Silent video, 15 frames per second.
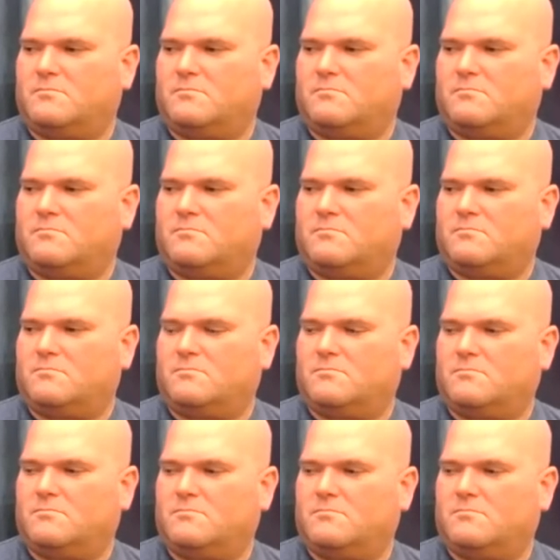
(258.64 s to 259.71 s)

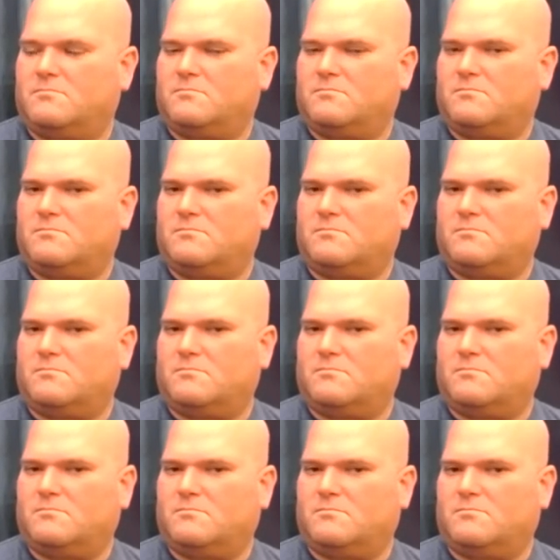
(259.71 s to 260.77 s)

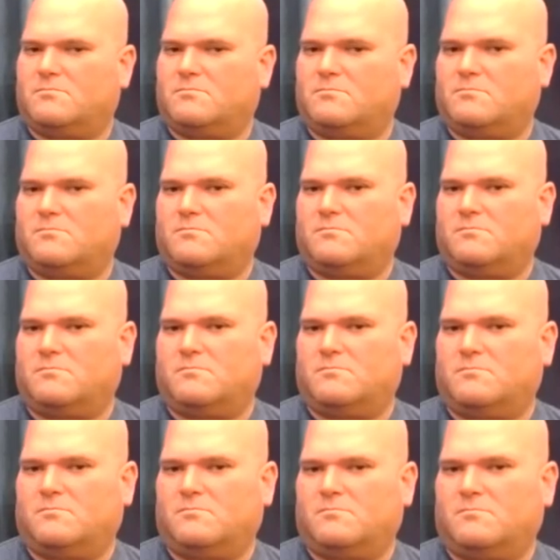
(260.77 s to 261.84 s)

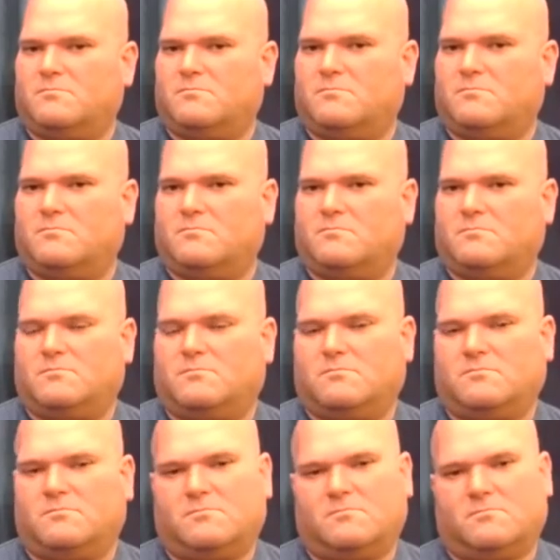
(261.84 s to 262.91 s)

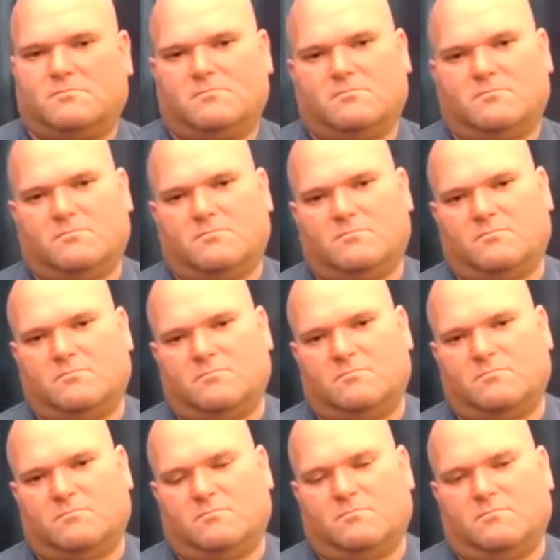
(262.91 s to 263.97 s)

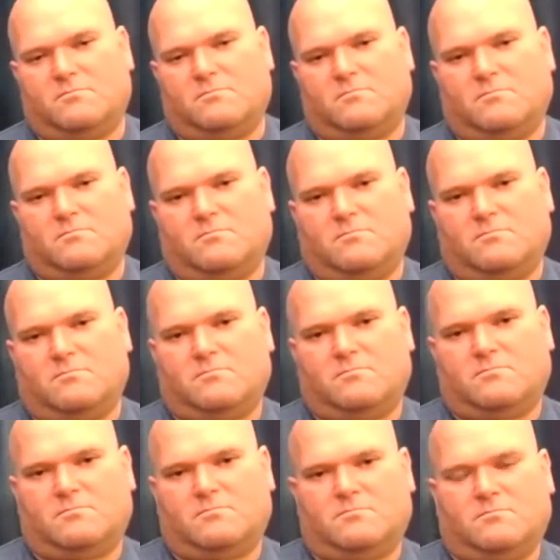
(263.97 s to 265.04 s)

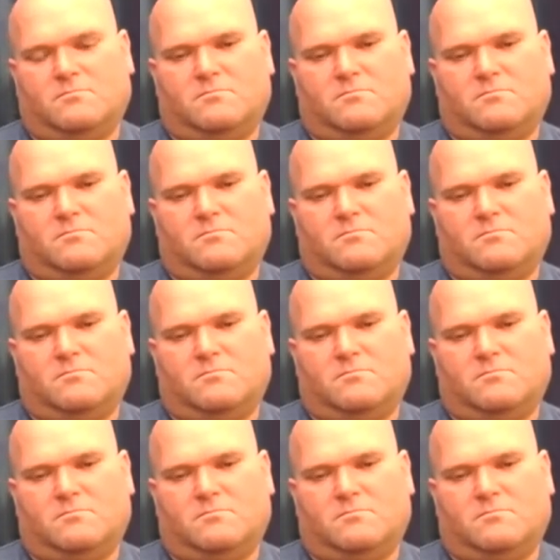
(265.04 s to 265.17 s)
This person isn't speaking.